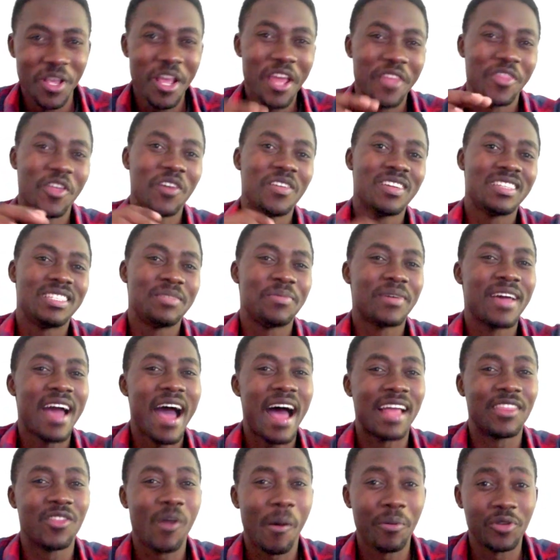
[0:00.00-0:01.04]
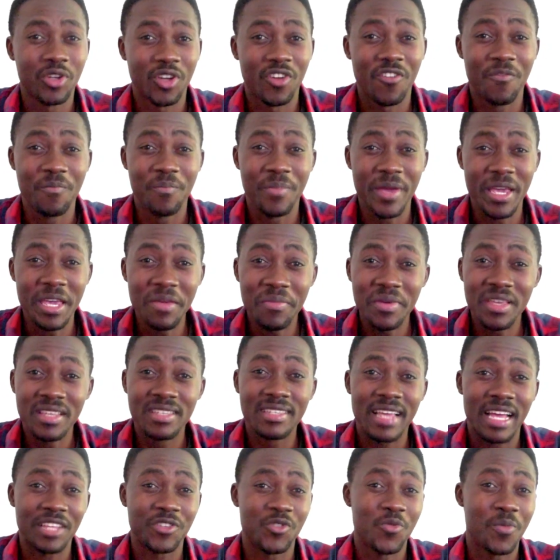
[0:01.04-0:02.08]
Not a typical adoption of babies
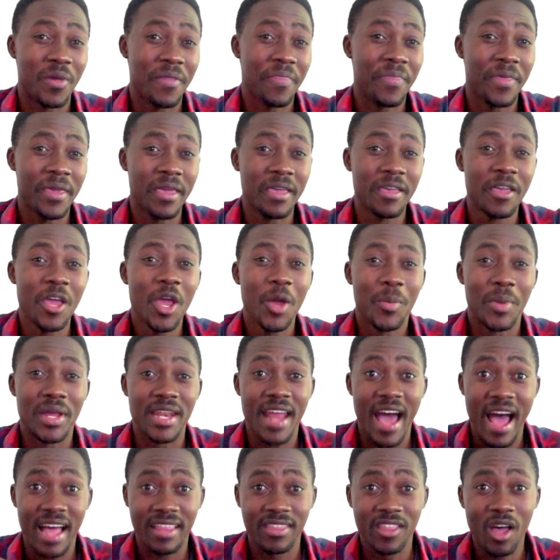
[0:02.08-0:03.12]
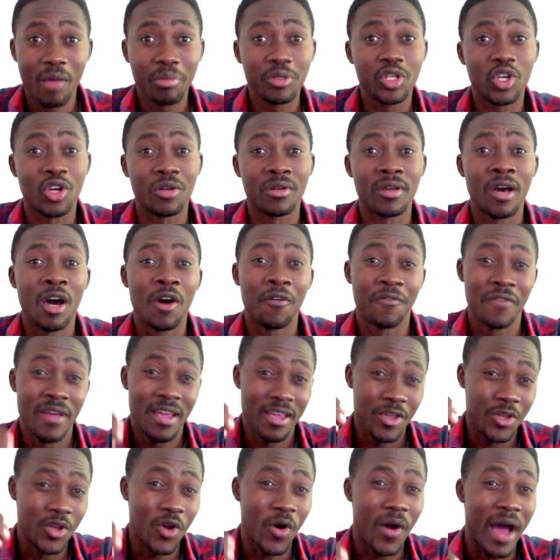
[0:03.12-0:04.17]
as you may think, but adoption of
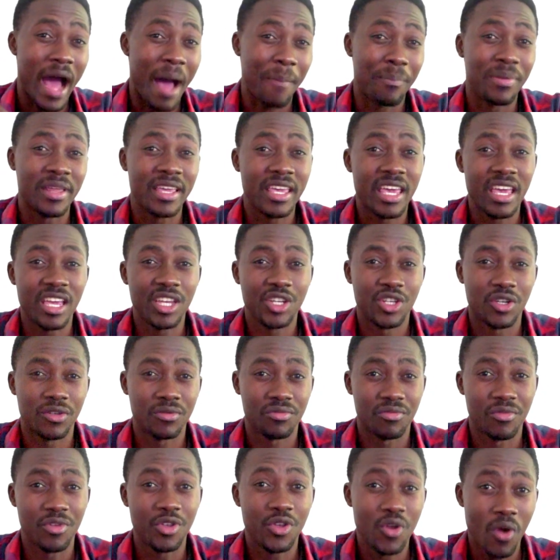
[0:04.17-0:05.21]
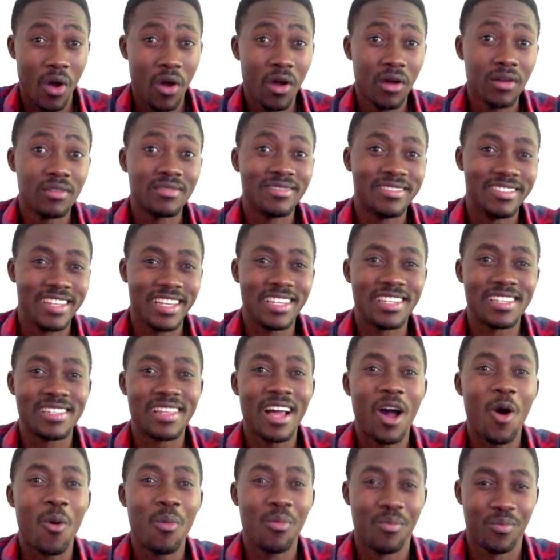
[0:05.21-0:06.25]
your application, your
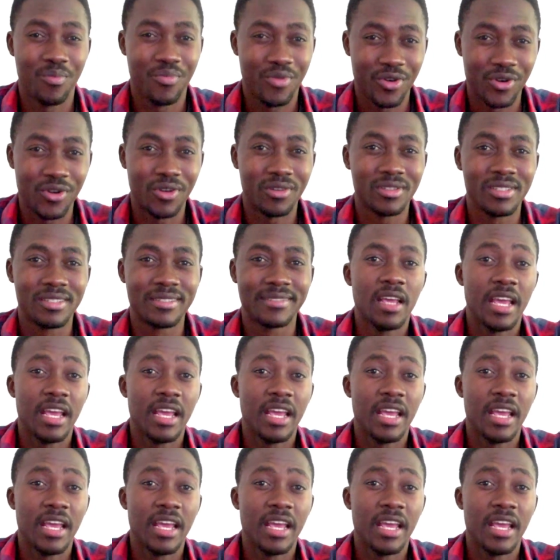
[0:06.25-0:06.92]
digital products.